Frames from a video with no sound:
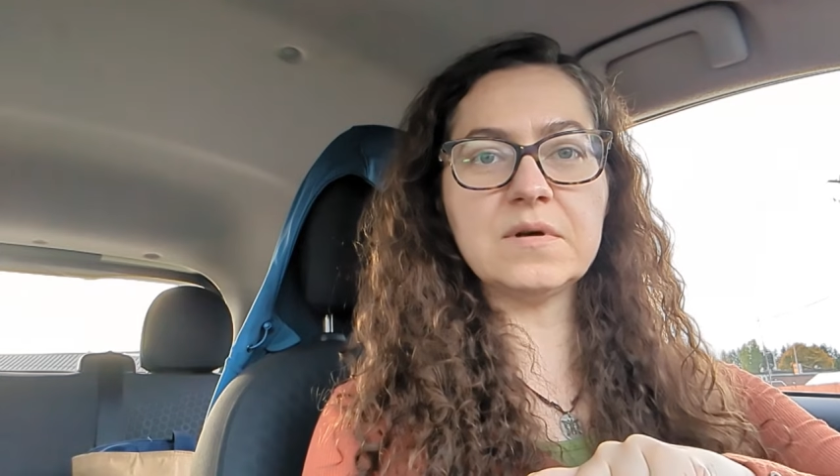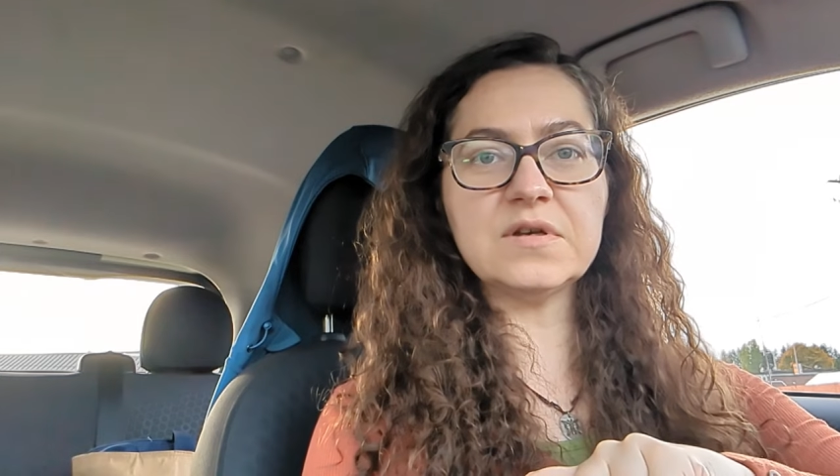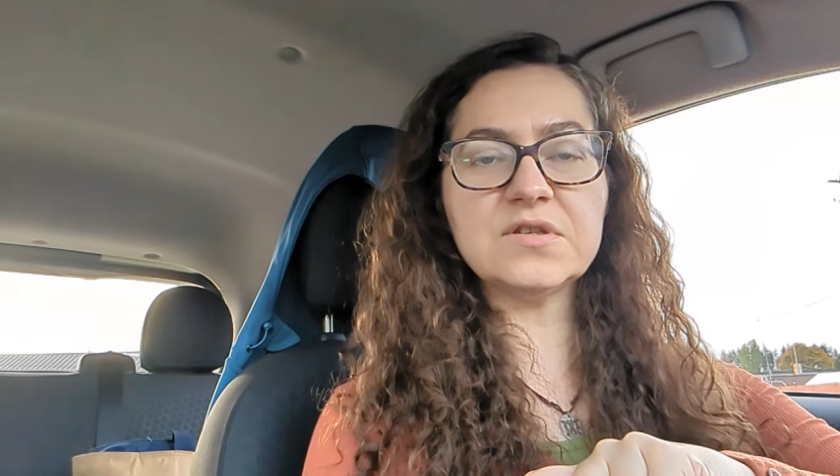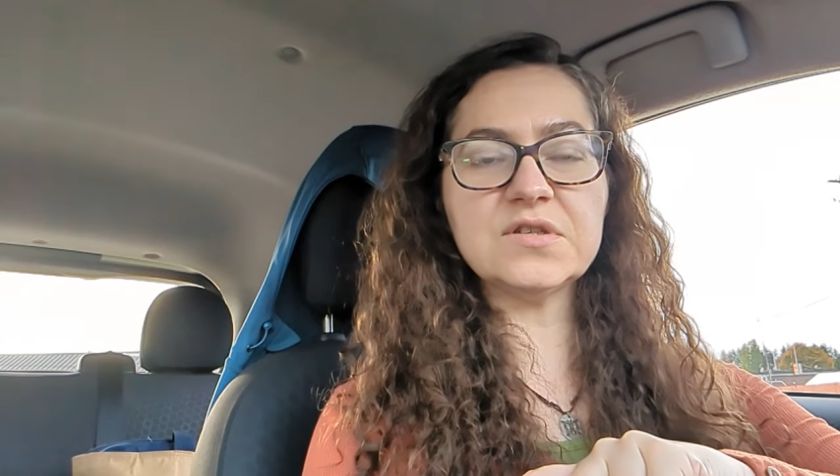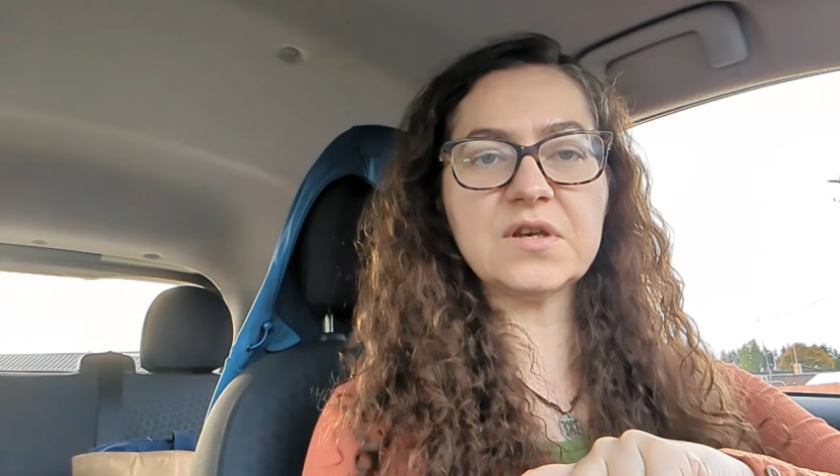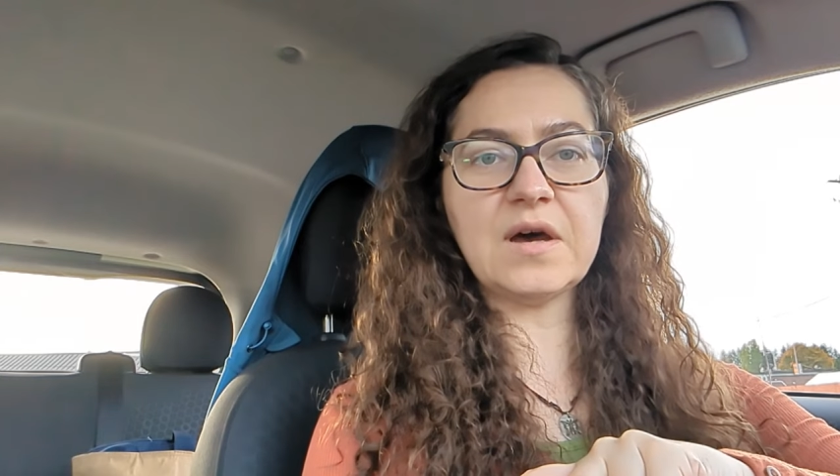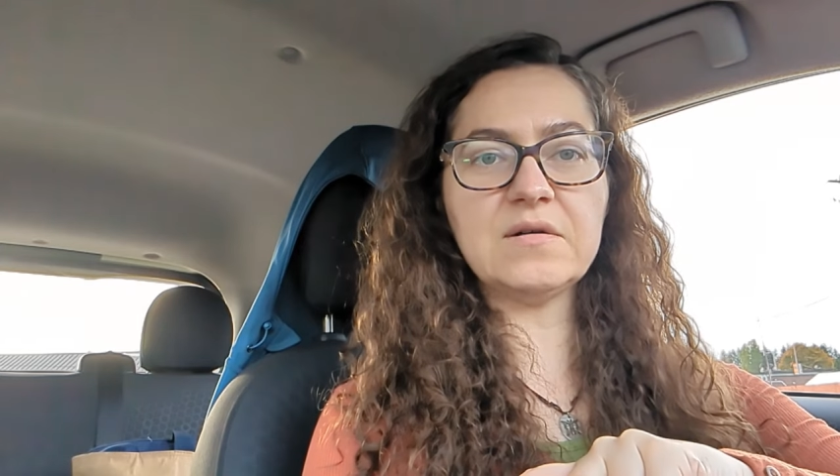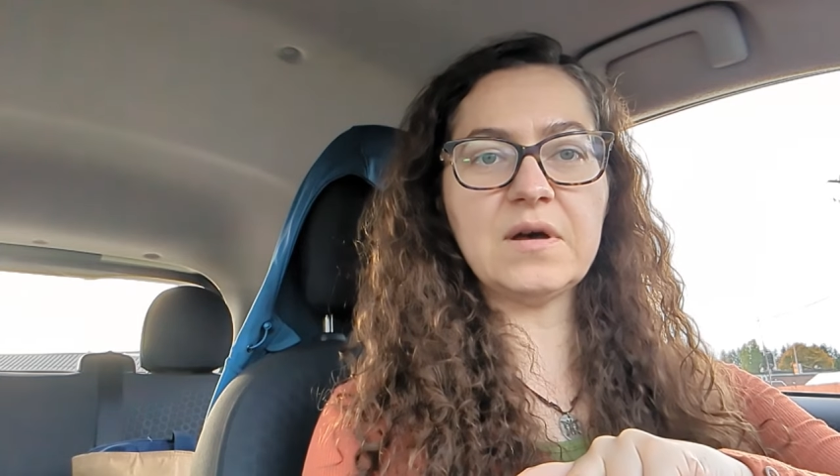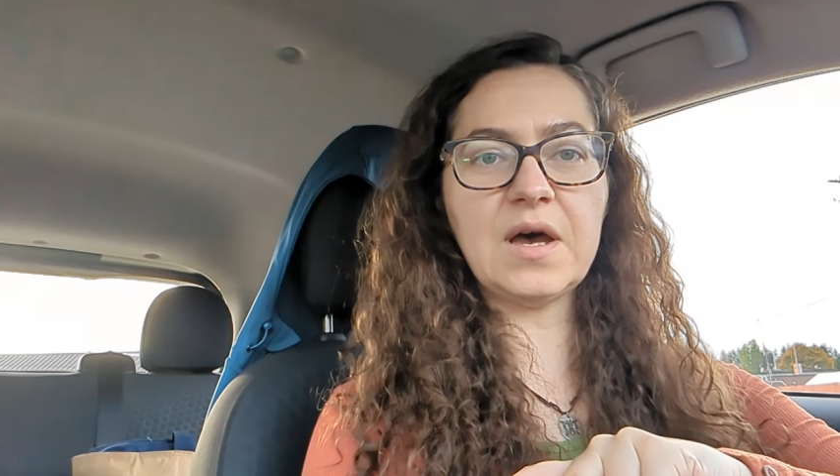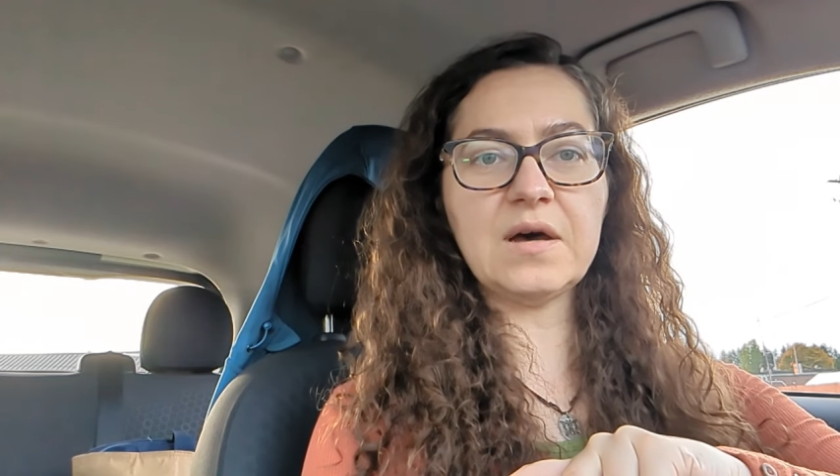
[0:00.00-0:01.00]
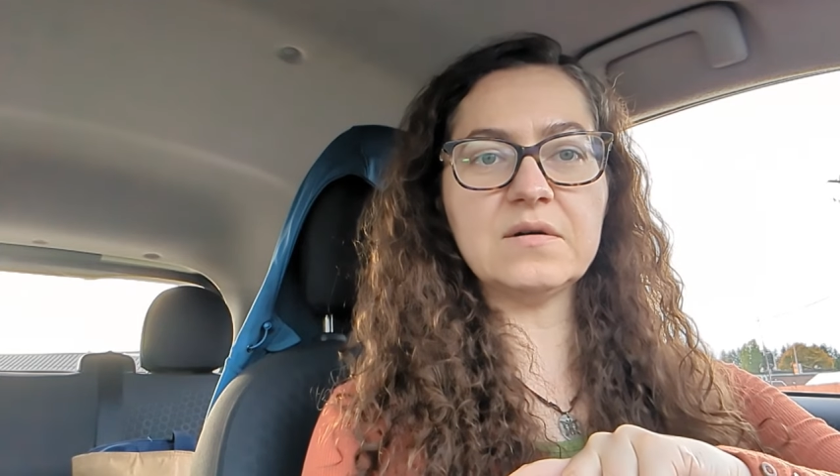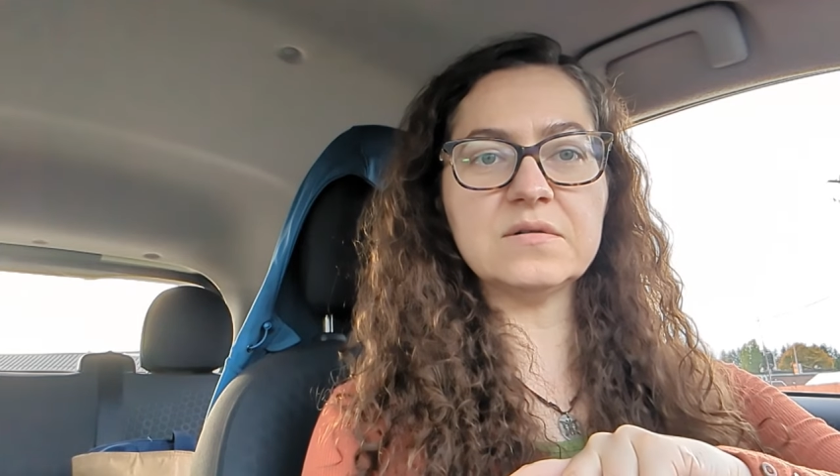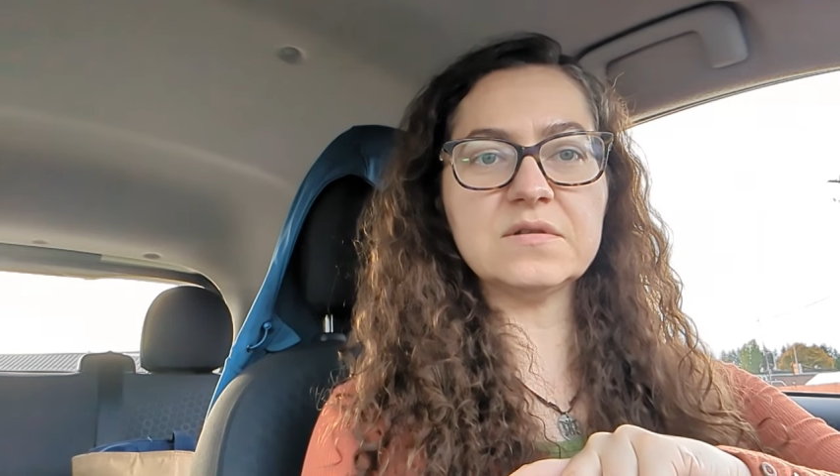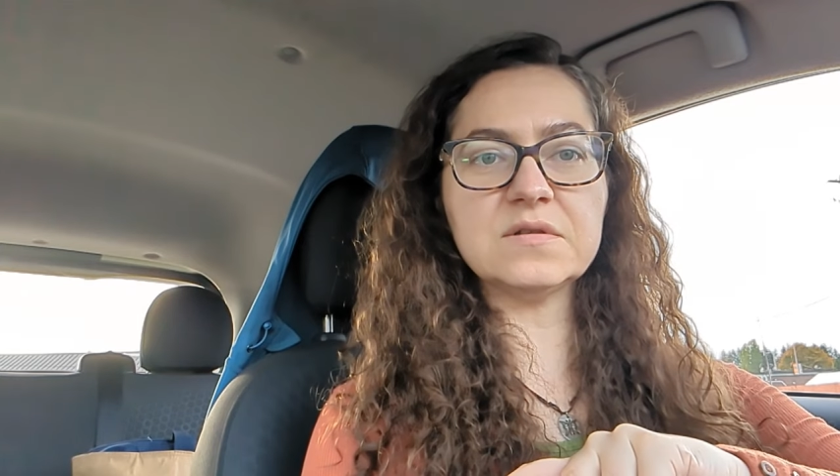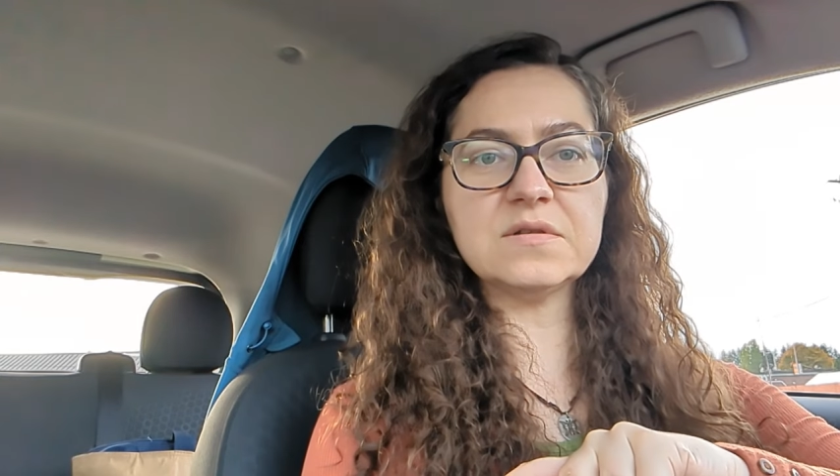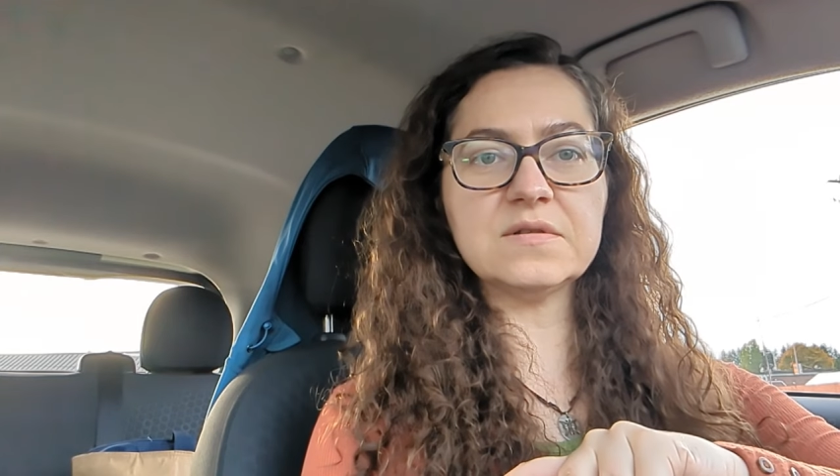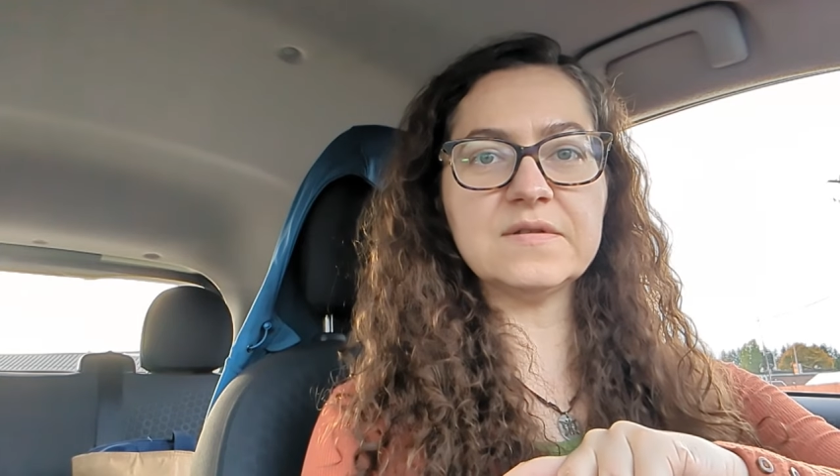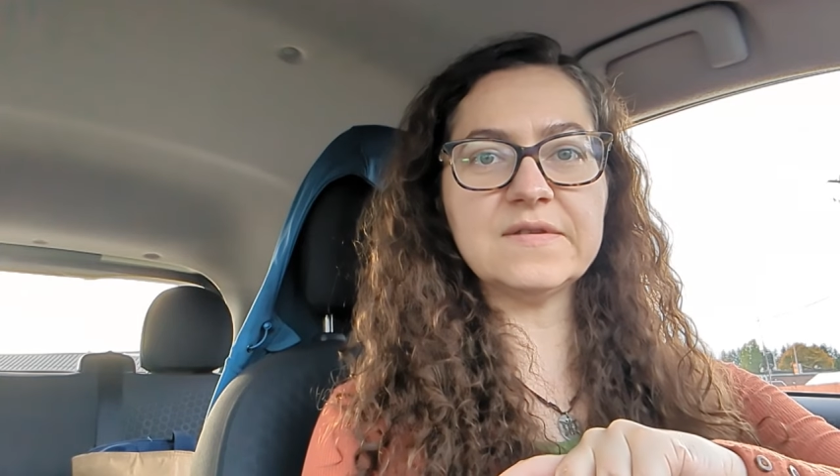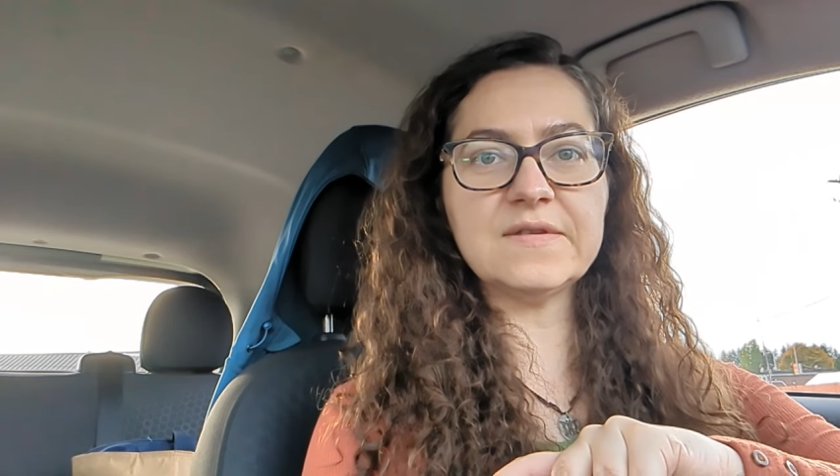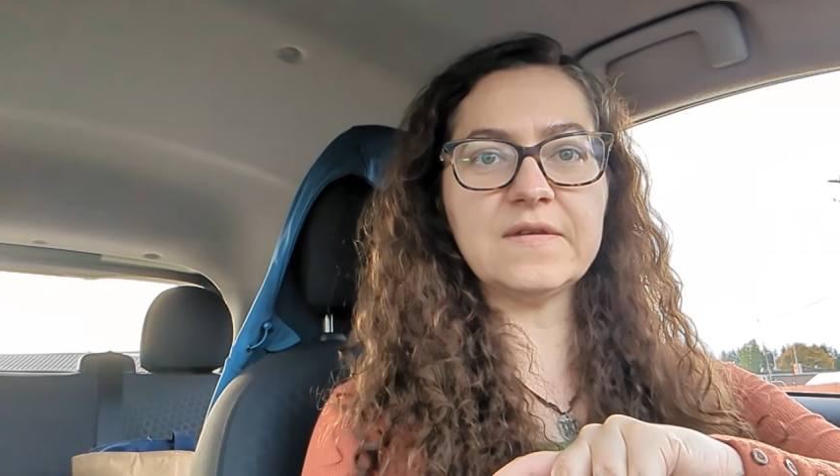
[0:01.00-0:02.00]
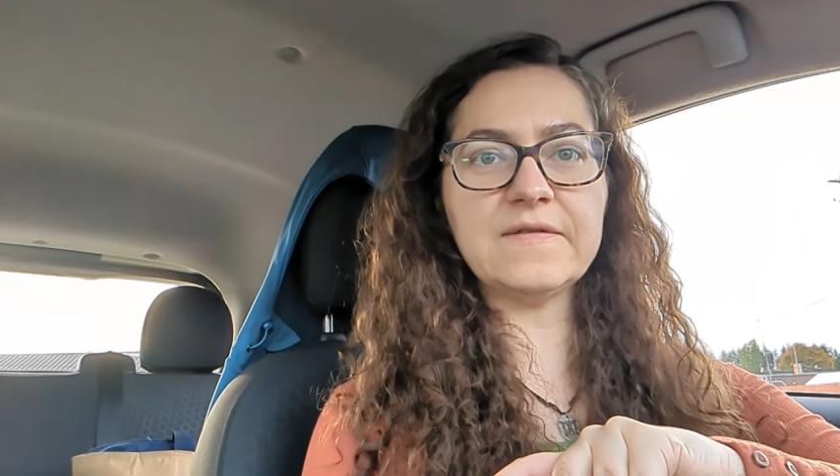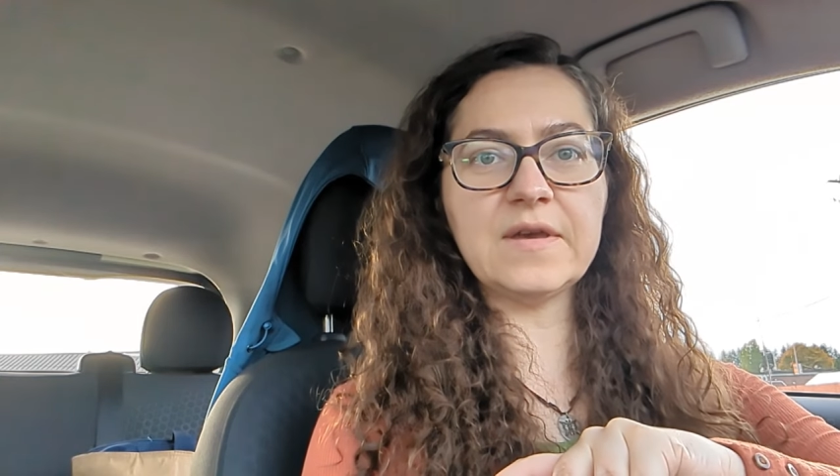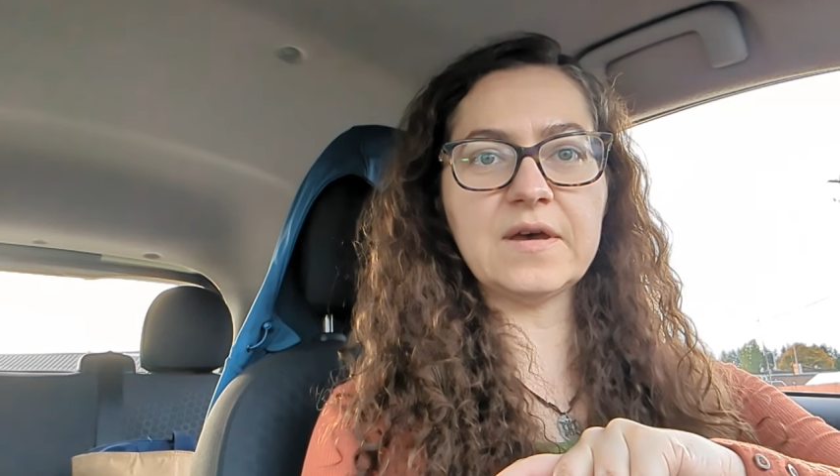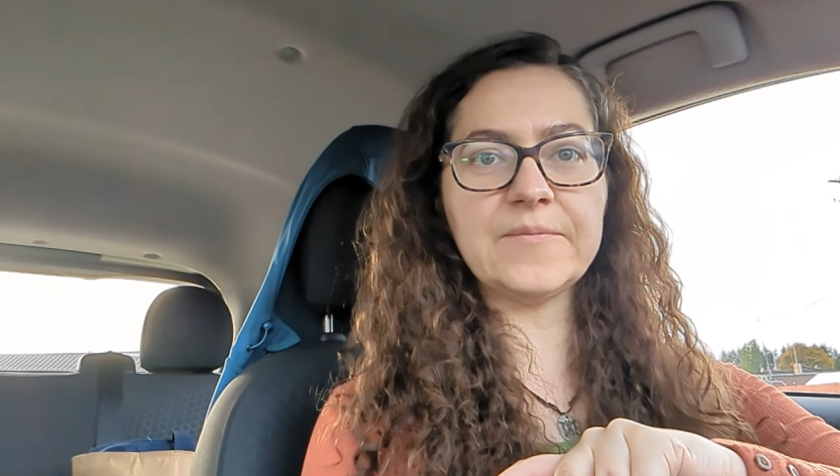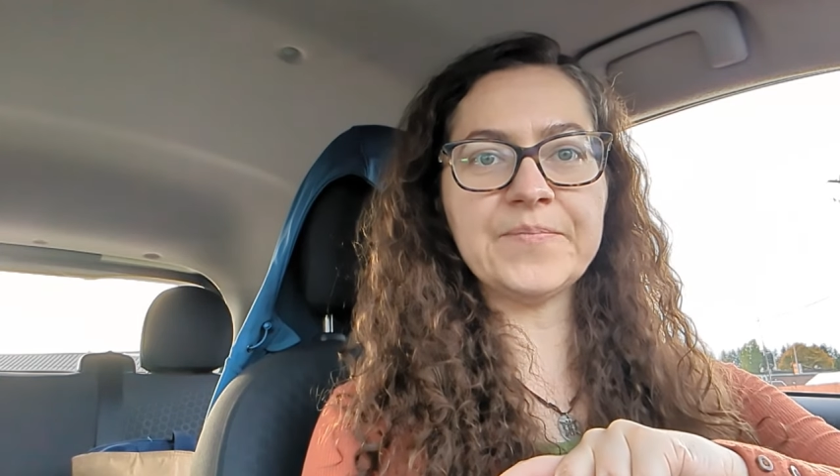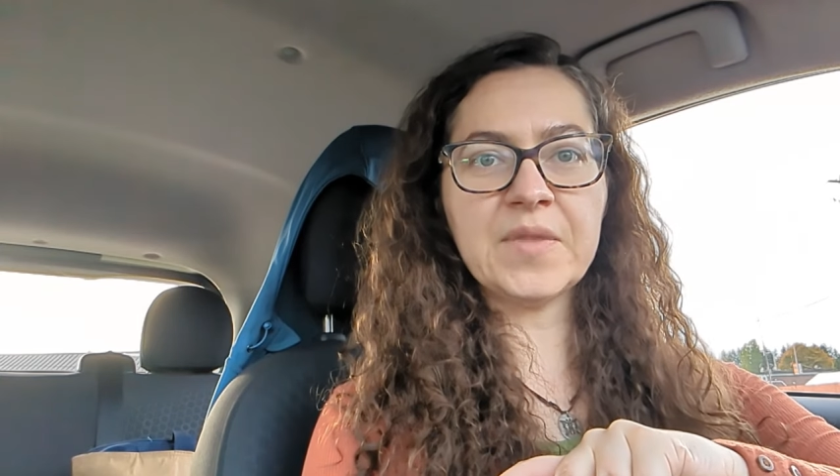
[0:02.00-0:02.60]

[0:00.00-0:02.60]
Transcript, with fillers: shout out Sylvia